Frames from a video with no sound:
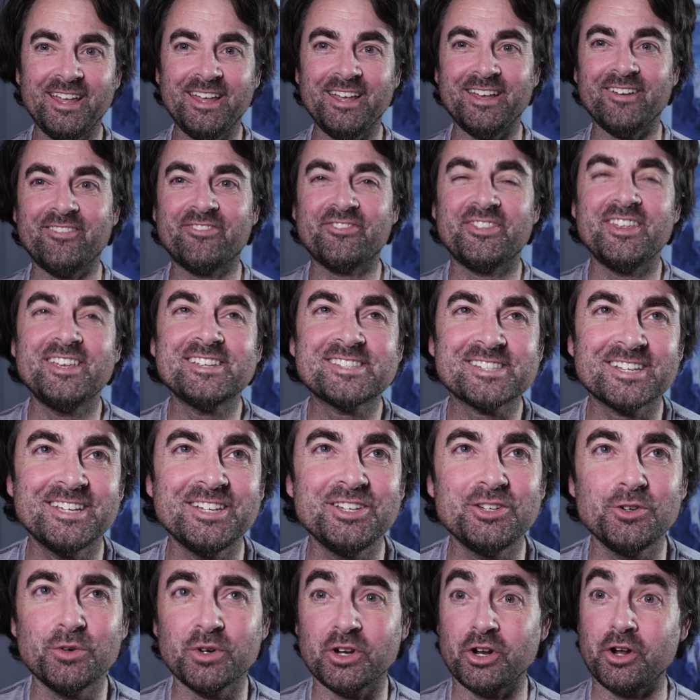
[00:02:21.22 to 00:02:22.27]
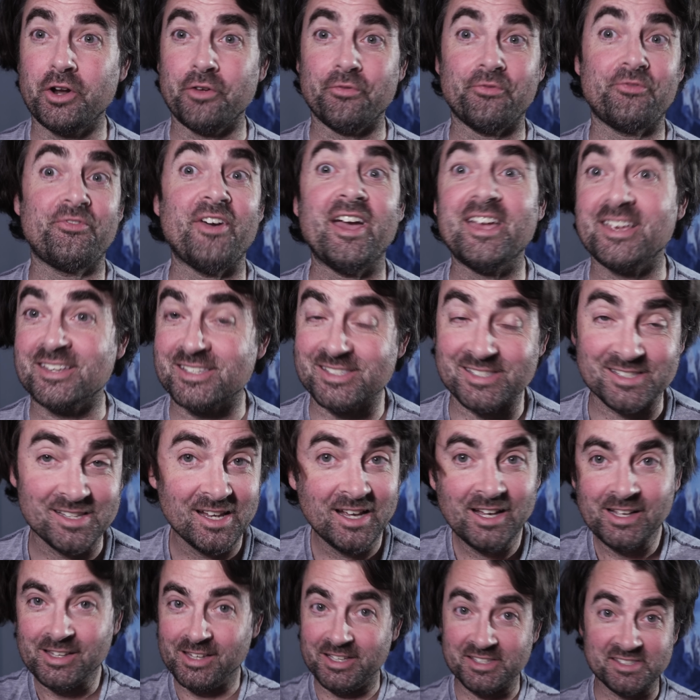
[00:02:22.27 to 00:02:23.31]
if this can do it on a face,
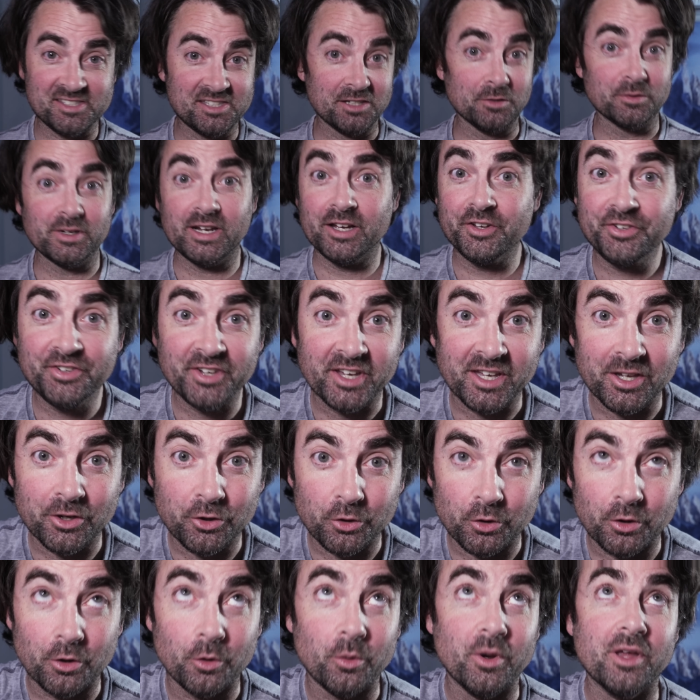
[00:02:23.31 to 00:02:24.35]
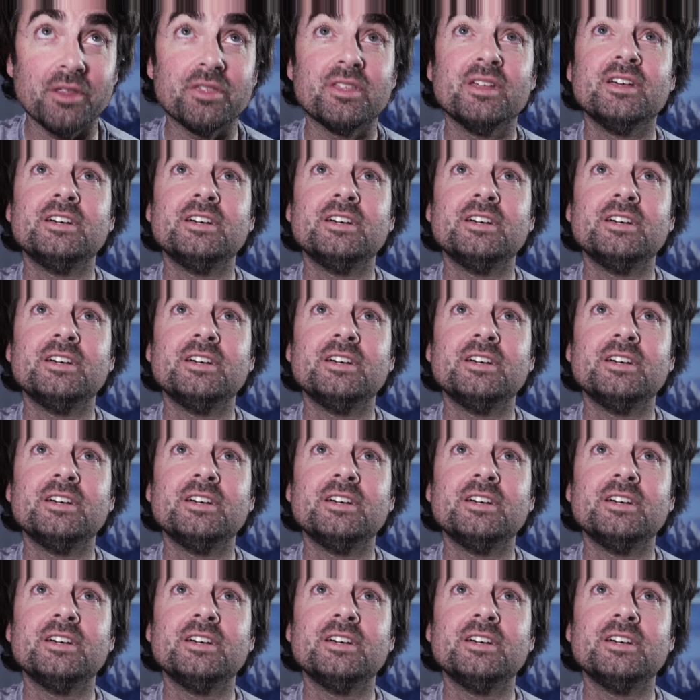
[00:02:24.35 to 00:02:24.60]
let's see what else it can do it with.